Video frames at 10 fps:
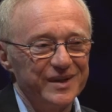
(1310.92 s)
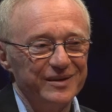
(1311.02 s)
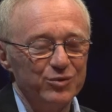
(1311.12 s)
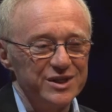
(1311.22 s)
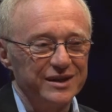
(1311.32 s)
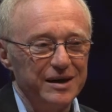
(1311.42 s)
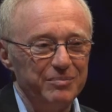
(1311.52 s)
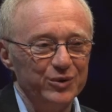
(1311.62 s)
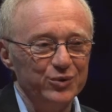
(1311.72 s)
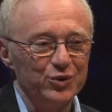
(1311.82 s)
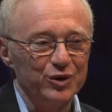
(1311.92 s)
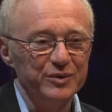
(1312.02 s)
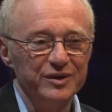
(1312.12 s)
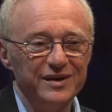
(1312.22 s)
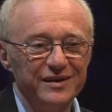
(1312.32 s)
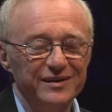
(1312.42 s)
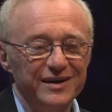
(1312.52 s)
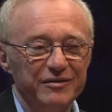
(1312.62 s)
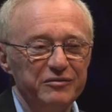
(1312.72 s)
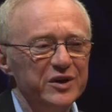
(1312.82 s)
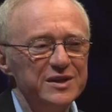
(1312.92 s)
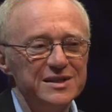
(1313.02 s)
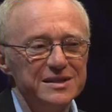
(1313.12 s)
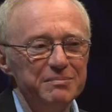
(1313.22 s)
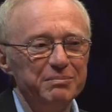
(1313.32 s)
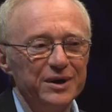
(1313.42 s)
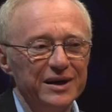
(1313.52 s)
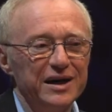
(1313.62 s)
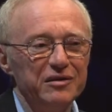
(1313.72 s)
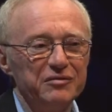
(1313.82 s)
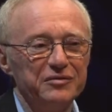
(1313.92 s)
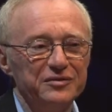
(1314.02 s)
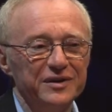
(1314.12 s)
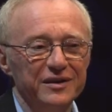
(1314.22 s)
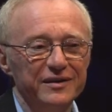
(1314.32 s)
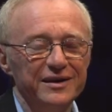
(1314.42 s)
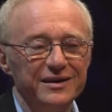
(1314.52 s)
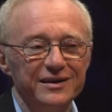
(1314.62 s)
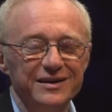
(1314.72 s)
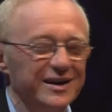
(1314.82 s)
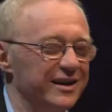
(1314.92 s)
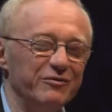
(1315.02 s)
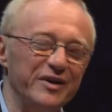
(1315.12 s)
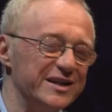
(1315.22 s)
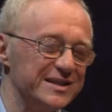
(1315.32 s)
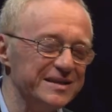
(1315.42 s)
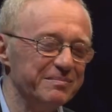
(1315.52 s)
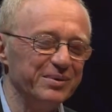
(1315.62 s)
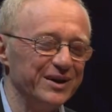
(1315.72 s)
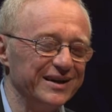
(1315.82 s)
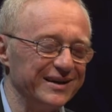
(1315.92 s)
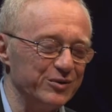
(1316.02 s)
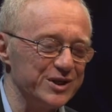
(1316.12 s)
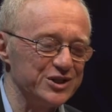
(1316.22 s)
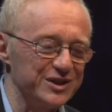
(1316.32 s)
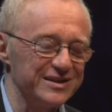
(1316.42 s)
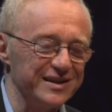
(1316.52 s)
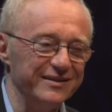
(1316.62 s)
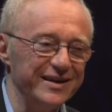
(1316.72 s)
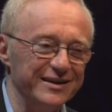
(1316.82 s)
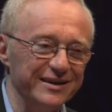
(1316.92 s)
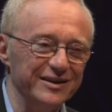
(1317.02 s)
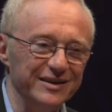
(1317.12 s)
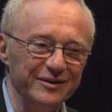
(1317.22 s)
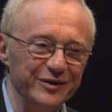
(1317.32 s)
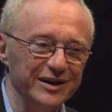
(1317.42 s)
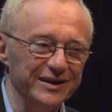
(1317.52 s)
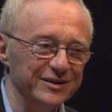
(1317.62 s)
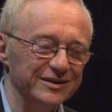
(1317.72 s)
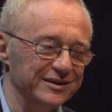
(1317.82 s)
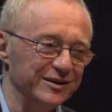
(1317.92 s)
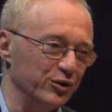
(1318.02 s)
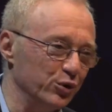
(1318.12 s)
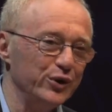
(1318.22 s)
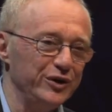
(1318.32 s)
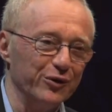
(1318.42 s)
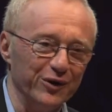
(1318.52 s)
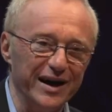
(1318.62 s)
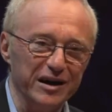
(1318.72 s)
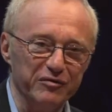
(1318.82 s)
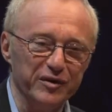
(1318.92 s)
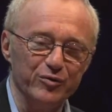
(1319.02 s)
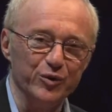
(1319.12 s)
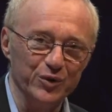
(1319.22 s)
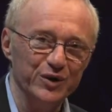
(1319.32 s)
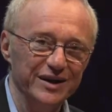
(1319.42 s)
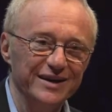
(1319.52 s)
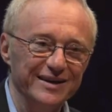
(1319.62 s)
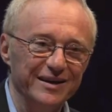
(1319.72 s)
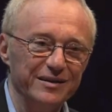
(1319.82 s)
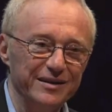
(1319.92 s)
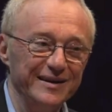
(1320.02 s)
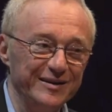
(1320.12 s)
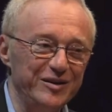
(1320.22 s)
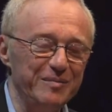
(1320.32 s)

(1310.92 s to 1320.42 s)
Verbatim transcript: There was a couple who told me that they are very simple life and they can, uh, very simple questions and they can really ruin your life if you think